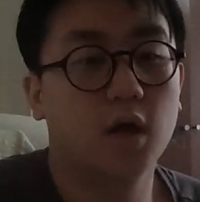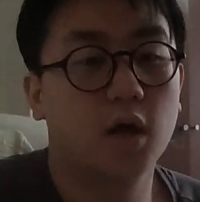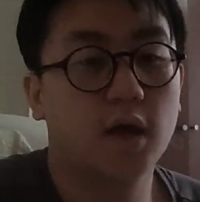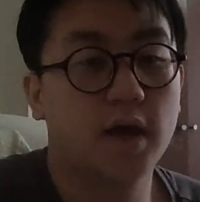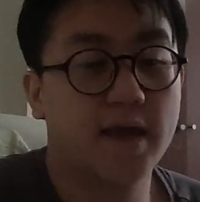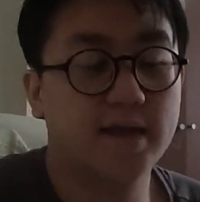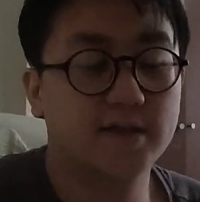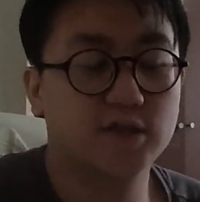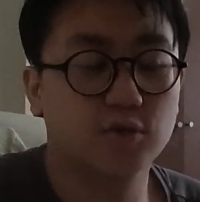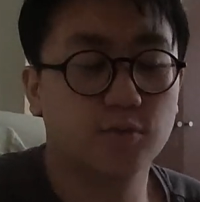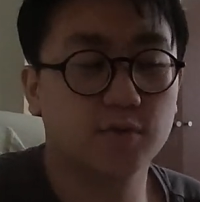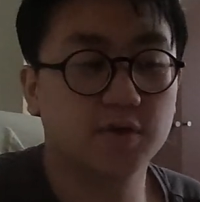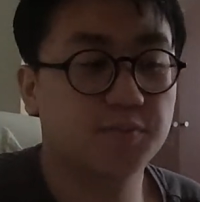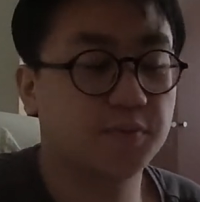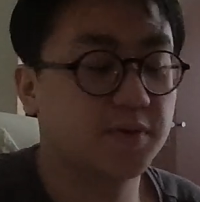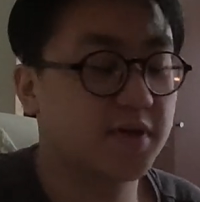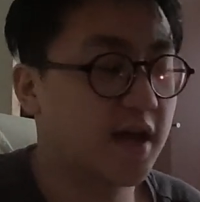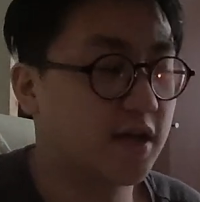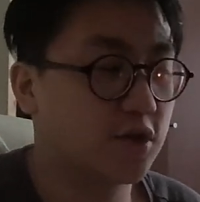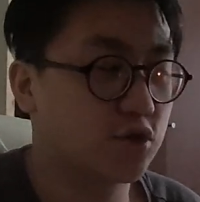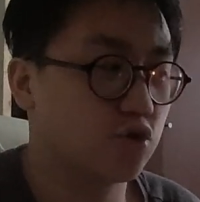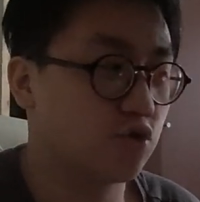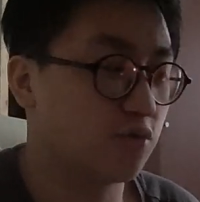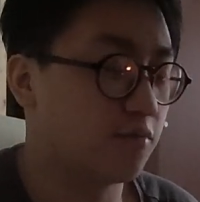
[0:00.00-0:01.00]
He has so much
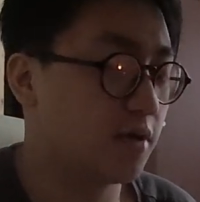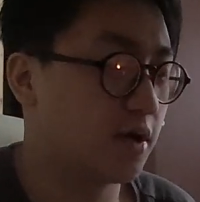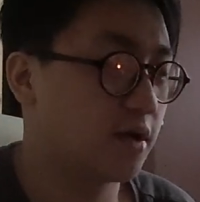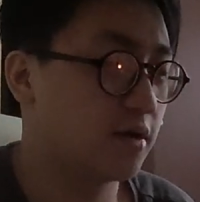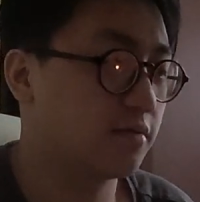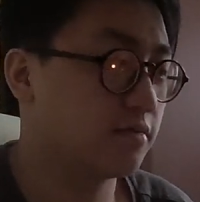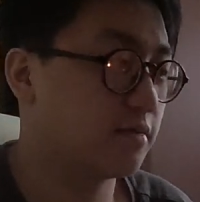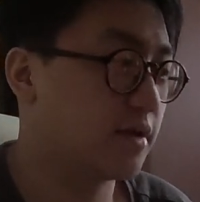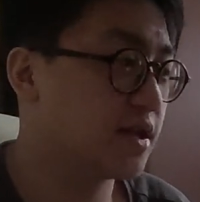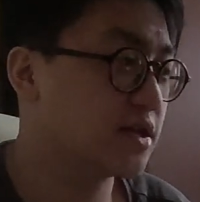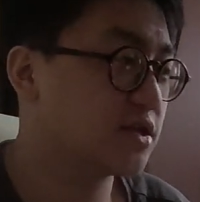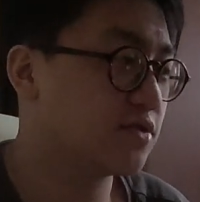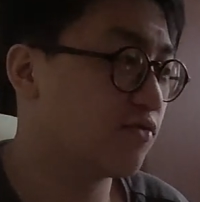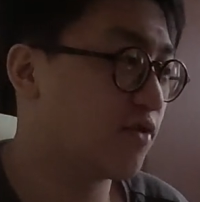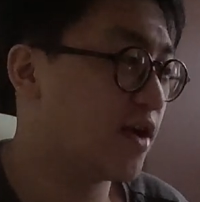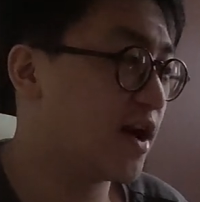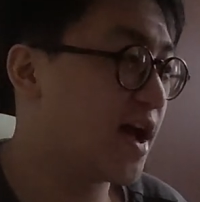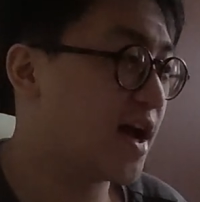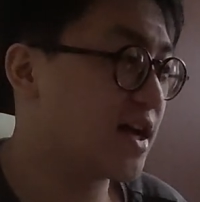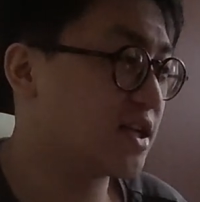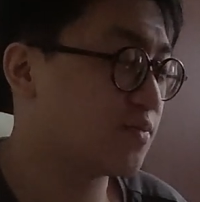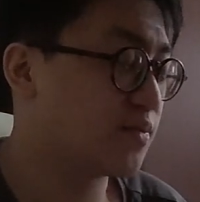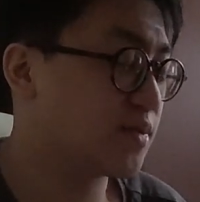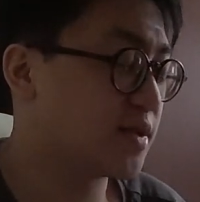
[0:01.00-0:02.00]
potential, but he doesn't
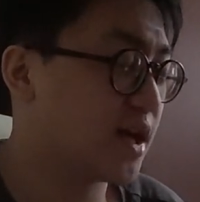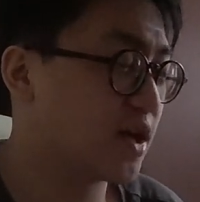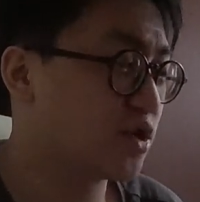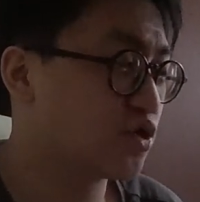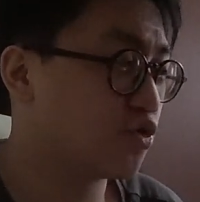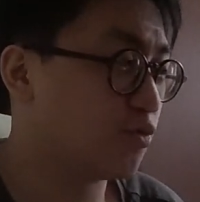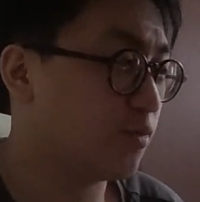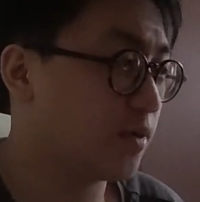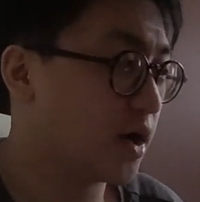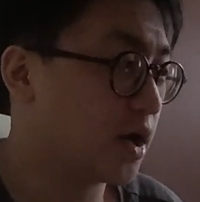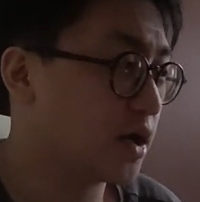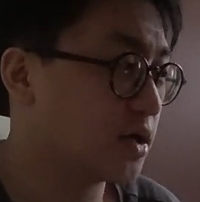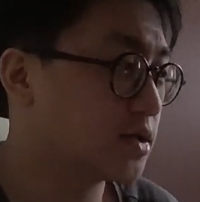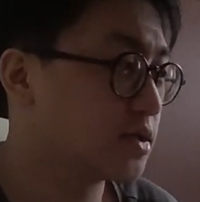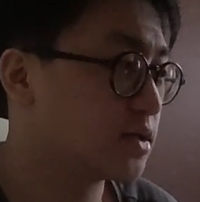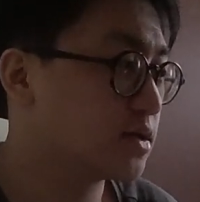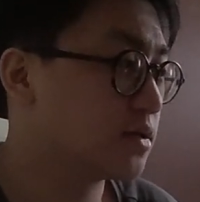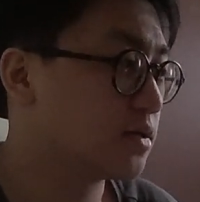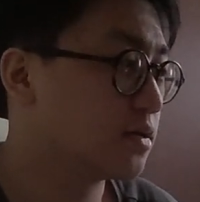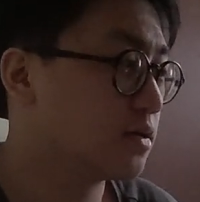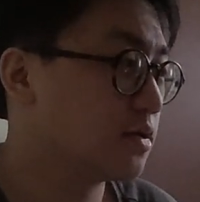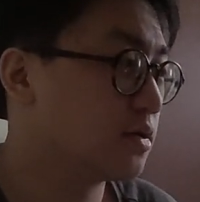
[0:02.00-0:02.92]
realize the potential because